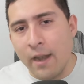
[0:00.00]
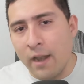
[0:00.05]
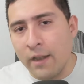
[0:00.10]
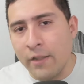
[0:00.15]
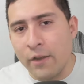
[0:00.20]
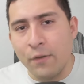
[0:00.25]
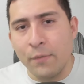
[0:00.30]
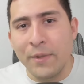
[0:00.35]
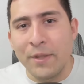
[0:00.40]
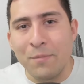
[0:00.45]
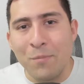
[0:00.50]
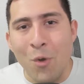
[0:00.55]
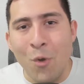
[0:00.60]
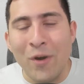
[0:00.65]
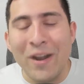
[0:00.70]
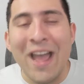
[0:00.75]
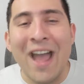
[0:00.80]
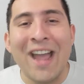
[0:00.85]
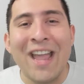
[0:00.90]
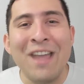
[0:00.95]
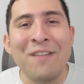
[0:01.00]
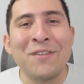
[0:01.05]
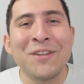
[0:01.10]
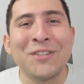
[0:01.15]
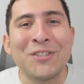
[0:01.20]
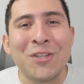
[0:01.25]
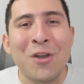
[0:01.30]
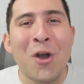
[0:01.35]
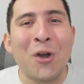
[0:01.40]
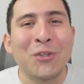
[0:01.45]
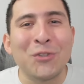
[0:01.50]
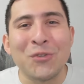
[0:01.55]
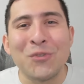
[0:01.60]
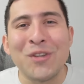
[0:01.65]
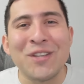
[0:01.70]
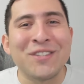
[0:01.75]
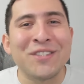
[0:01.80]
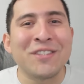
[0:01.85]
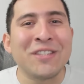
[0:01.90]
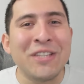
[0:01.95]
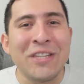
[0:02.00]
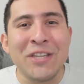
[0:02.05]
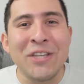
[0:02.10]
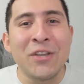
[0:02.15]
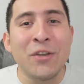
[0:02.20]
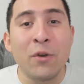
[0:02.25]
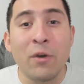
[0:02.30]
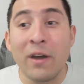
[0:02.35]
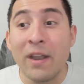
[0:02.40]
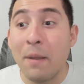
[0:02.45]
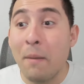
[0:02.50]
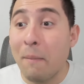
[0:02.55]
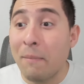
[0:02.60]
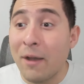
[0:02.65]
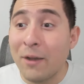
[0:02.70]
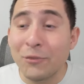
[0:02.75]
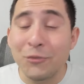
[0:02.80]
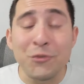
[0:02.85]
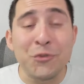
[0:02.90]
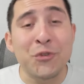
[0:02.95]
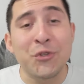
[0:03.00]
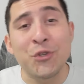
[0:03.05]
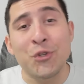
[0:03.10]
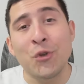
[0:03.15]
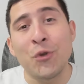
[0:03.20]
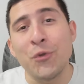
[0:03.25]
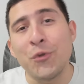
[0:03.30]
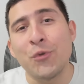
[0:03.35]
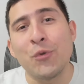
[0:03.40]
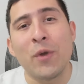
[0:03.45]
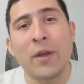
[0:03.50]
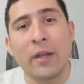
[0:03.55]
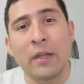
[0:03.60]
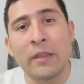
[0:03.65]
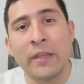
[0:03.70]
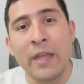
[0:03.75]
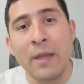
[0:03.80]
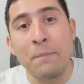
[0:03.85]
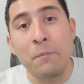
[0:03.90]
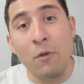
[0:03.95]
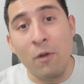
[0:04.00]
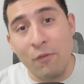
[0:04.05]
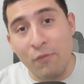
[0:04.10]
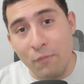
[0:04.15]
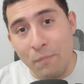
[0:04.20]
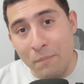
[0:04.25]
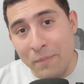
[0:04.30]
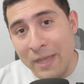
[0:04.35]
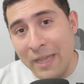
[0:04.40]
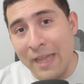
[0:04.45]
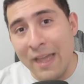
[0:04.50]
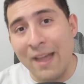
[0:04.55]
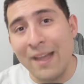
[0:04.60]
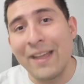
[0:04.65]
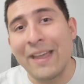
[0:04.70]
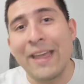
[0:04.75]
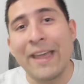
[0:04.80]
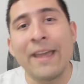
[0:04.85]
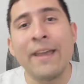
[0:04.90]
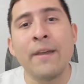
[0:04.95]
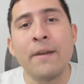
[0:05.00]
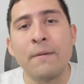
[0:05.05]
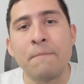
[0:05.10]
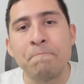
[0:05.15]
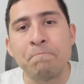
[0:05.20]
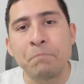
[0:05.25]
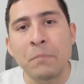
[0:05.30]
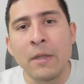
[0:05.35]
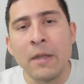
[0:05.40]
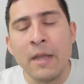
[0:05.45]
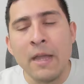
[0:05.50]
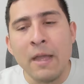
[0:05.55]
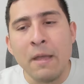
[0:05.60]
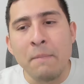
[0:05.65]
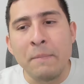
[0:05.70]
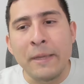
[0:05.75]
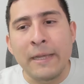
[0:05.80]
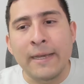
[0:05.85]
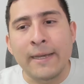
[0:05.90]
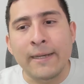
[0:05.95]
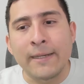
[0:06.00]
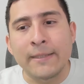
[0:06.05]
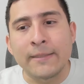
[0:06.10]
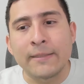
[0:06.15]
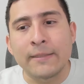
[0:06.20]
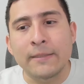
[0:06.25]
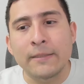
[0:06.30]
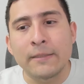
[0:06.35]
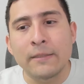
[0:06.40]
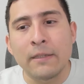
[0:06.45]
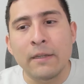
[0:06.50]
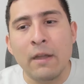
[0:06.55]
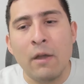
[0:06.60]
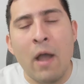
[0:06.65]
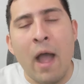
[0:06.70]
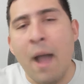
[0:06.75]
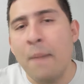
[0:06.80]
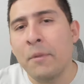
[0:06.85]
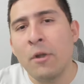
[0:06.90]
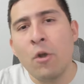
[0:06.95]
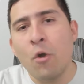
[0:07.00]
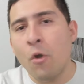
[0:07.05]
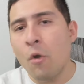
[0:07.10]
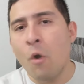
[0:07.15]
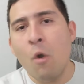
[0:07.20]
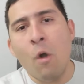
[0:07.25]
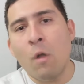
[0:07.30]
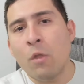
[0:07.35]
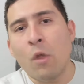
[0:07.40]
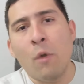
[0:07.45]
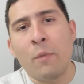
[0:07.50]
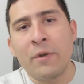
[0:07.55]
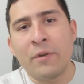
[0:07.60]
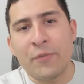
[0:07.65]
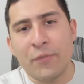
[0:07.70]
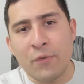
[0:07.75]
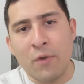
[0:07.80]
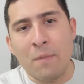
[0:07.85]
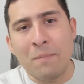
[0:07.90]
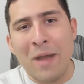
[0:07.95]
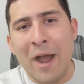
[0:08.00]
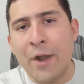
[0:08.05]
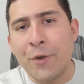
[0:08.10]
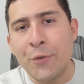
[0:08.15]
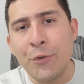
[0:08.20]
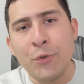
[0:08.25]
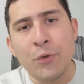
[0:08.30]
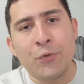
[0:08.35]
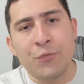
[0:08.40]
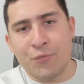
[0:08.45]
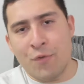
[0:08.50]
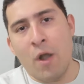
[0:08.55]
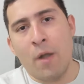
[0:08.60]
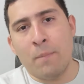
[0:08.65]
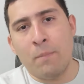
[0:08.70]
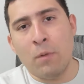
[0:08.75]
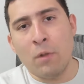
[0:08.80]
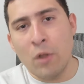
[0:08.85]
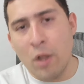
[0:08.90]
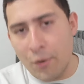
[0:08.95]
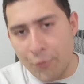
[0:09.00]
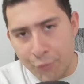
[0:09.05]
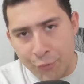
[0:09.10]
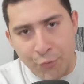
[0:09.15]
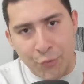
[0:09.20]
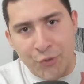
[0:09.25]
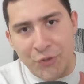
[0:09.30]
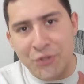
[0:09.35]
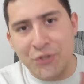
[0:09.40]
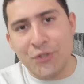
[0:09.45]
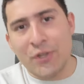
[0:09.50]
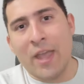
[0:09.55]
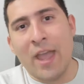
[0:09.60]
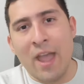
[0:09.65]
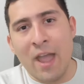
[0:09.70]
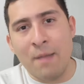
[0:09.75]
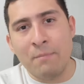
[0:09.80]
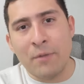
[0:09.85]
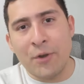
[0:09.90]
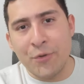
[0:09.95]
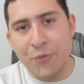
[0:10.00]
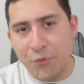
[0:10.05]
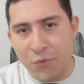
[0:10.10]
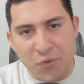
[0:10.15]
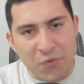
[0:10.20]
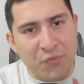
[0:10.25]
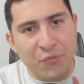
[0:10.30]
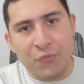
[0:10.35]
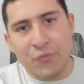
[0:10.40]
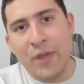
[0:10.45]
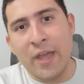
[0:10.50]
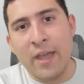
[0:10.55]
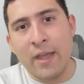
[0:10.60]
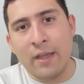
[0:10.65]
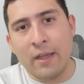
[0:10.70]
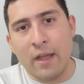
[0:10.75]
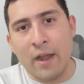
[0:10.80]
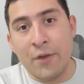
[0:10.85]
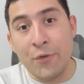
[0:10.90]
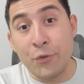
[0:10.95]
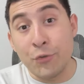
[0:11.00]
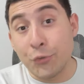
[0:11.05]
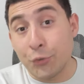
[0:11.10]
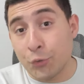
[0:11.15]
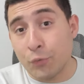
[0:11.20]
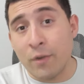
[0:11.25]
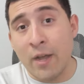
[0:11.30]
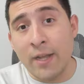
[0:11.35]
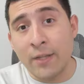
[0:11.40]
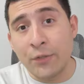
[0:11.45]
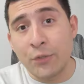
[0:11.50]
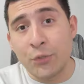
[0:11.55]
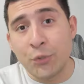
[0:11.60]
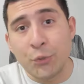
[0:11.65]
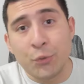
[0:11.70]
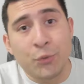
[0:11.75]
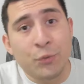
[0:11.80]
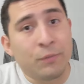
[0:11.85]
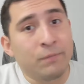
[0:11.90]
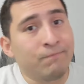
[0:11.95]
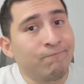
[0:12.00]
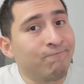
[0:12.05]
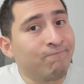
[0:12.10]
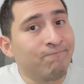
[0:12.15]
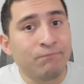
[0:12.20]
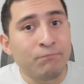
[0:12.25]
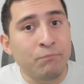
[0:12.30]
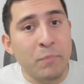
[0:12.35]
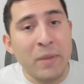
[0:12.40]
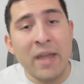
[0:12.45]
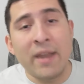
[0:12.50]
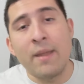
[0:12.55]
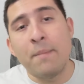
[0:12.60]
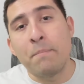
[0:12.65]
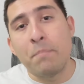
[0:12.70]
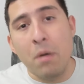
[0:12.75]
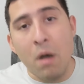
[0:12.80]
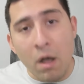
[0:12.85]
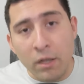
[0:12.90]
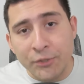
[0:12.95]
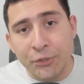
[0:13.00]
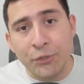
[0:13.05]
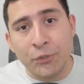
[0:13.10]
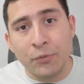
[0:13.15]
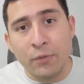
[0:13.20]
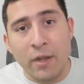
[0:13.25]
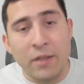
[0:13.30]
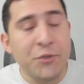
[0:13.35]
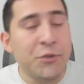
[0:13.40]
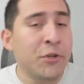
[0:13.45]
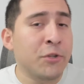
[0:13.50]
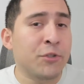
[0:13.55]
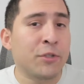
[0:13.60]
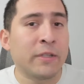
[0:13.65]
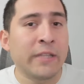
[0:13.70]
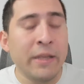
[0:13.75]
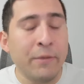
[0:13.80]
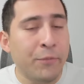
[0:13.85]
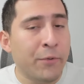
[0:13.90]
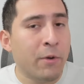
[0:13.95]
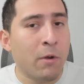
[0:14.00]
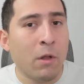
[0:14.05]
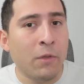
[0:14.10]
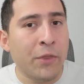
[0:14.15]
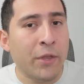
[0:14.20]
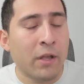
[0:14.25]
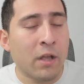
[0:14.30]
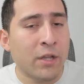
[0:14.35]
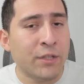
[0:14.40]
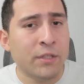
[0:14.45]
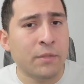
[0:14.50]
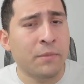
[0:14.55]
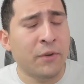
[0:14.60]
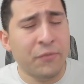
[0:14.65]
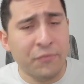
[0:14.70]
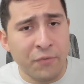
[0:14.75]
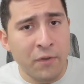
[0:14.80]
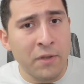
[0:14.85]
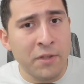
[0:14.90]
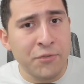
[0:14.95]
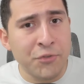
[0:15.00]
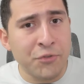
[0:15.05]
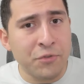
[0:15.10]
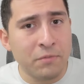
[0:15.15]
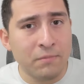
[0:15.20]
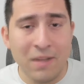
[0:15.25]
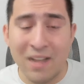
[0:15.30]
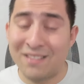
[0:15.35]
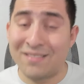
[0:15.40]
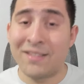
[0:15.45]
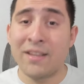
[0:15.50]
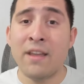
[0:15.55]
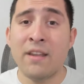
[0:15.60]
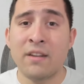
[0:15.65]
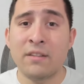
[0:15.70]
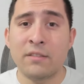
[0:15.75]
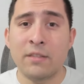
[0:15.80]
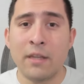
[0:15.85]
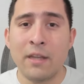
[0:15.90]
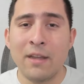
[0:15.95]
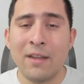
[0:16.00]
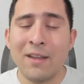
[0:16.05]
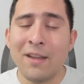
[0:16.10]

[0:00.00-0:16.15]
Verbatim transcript: a little bit more. I even talked to the C E O, and I'm about to show you a clip of me and him because I'm go all over from, are you a rock pool? Are you a scam? Are you a fake? Are you trying to be an imposter and just leave with all the customer funds? I said it.